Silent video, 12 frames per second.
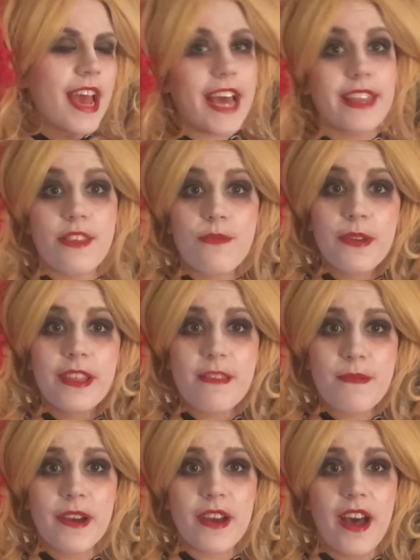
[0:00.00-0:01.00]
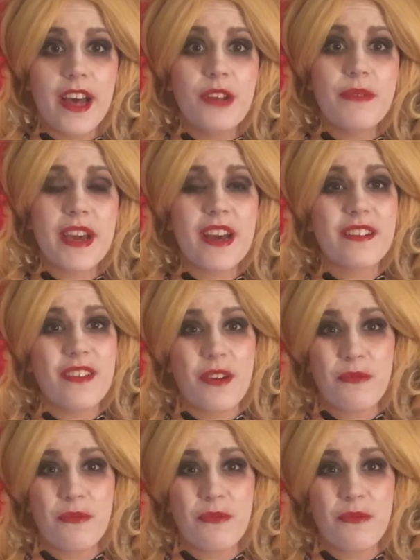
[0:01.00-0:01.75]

at this really small con who I got along